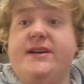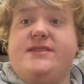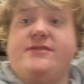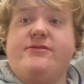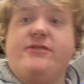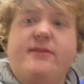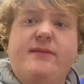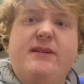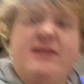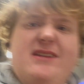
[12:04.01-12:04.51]
So
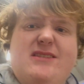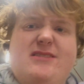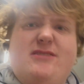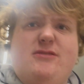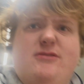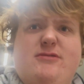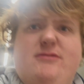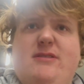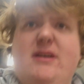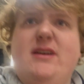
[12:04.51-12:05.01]
what I'm going
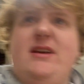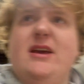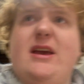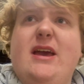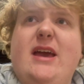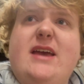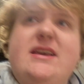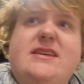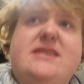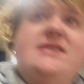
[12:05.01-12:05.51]
to
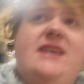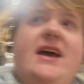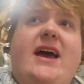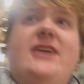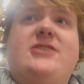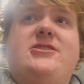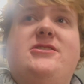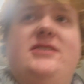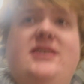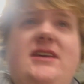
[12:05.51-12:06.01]
do is
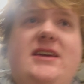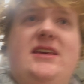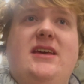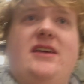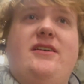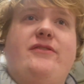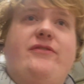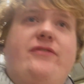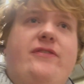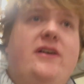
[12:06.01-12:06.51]
actually
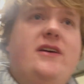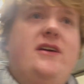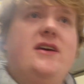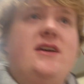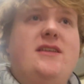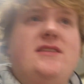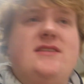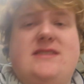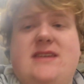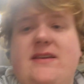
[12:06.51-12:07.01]
give
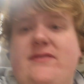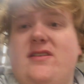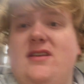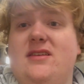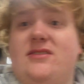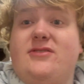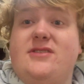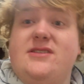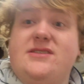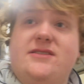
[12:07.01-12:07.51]
the
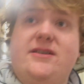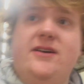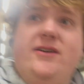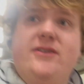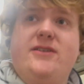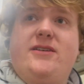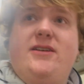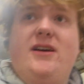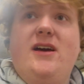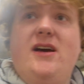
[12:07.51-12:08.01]
73 stock
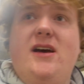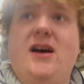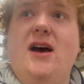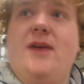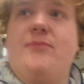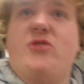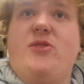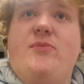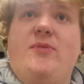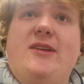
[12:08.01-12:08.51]

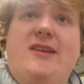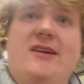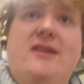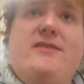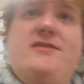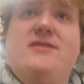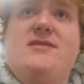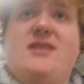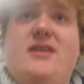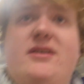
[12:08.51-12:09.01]
a proper
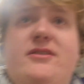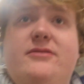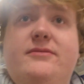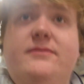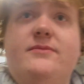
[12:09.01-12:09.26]
look, so